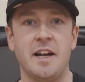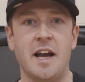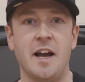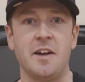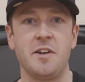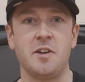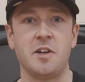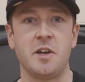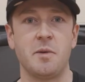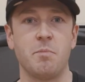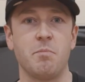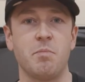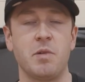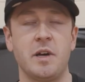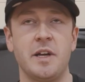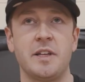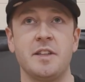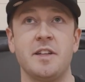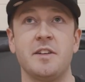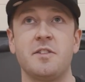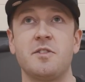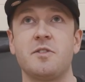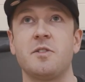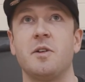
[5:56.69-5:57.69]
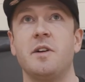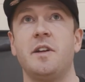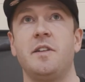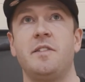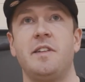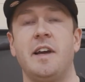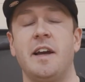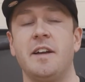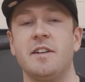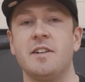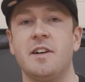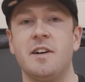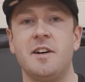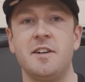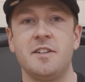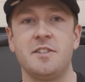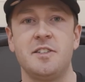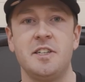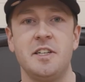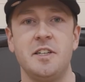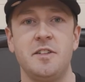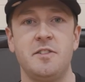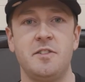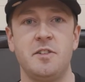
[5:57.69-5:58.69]
how you can bring this sort of
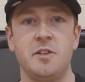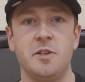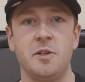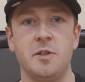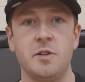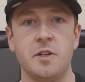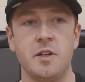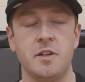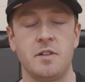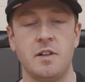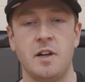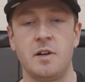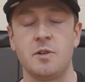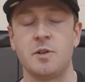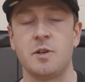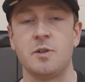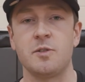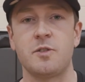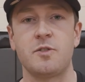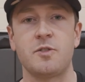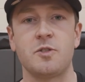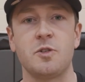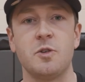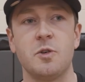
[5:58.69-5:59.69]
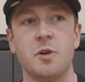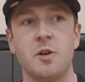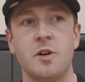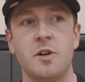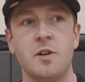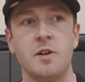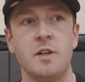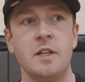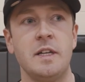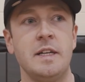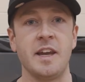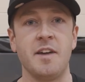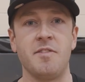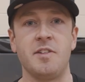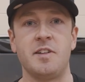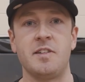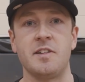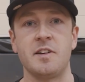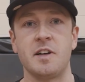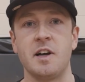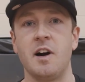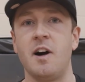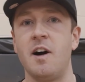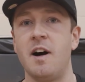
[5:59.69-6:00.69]
technology to your local school, give us a
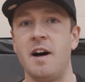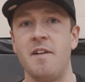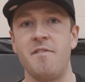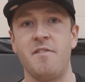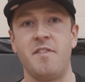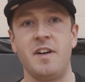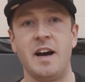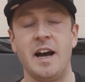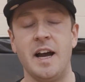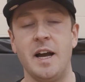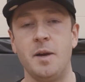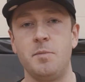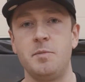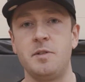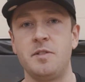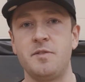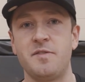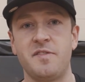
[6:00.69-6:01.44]
call at Vibes